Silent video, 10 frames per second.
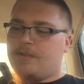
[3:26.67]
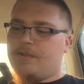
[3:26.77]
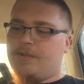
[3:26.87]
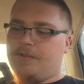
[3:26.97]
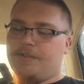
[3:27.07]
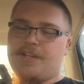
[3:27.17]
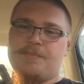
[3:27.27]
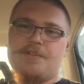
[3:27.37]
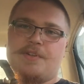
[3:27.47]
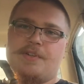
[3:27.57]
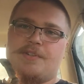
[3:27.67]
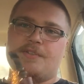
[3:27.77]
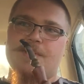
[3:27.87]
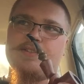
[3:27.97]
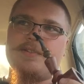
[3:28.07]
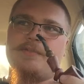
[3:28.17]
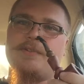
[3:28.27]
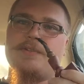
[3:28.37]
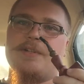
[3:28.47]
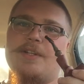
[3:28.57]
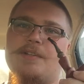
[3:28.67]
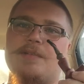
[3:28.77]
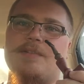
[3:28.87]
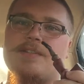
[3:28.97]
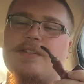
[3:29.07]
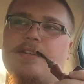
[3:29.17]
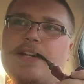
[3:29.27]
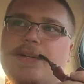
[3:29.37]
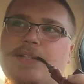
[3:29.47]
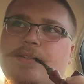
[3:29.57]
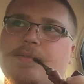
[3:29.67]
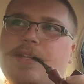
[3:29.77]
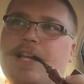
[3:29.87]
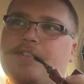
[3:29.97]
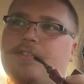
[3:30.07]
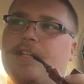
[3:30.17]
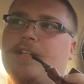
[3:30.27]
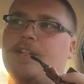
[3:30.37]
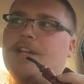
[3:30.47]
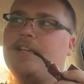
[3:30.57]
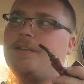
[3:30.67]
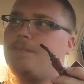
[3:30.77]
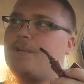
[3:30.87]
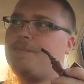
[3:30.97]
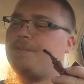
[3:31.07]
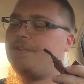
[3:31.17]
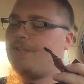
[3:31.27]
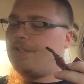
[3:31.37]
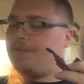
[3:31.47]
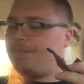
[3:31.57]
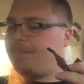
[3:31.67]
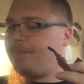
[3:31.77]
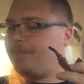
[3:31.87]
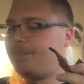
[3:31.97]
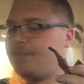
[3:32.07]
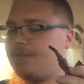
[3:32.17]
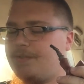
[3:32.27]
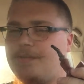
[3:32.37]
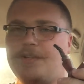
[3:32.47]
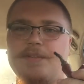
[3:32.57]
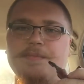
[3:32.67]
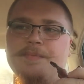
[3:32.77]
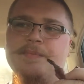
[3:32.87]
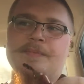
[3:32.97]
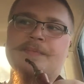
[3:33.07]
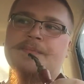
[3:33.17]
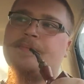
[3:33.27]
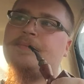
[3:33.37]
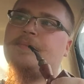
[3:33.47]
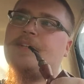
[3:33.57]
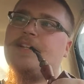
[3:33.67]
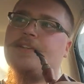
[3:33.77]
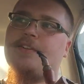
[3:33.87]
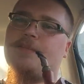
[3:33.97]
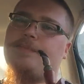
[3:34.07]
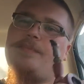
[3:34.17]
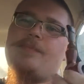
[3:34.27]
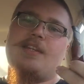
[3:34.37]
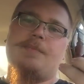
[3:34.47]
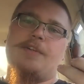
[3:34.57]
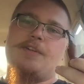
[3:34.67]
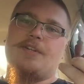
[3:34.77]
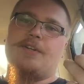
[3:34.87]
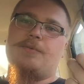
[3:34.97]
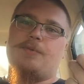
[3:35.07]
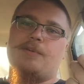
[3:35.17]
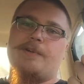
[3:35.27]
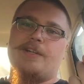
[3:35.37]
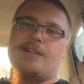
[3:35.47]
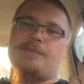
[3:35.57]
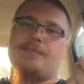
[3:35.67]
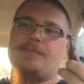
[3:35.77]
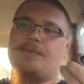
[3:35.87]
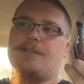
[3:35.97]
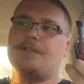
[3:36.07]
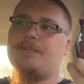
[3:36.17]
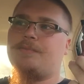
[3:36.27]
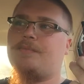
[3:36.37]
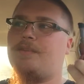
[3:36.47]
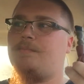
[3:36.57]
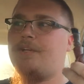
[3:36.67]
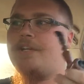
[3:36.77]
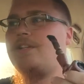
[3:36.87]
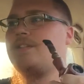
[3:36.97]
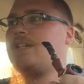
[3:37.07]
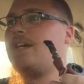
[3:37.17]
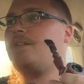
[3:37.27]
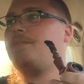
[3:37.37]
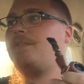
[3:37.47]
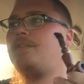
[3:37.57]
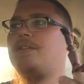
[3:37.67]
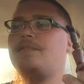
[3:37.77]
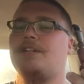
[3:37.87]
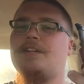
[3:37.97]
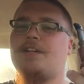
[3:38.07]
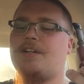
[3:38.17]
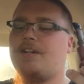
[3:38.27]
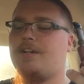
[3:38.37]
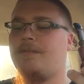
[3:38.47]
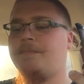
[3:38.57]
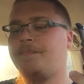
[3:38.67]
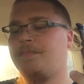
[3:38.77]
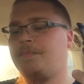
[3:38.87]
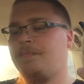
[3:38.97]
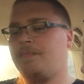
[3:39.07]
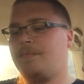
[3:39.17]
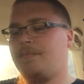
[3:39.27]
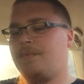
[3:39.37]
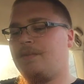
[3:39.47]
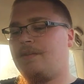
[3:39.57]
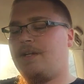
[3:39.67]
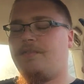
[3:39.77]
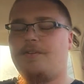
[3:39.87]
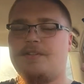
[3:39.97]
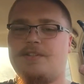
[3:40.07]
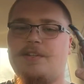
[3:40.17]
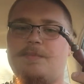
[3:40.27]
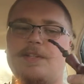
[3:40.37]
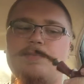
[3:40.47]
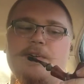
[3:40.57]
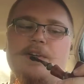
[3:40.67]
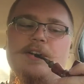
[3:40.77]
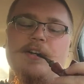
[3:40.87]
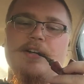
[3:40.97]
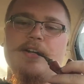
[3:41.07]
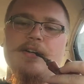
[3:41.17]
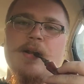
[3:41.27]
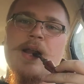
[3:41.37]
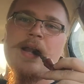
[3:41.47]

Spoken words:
the colder temperature constricts the fluid and doesn't allow it to actually ignite properly, and so you can either keep it in your coat, warm it up, bring it inside, but if you leave it in your car, and if you're just going to be smoking in your car,